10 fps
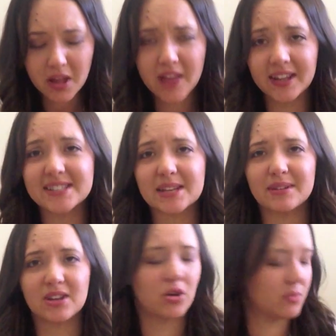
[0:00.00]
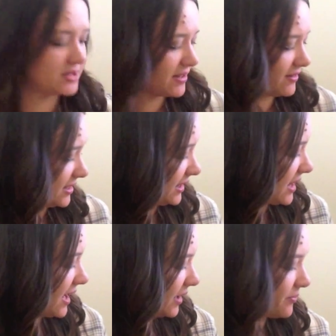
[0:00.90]
I think it's something that Owen would definitely
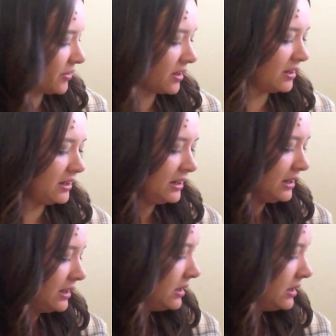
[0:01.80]
like.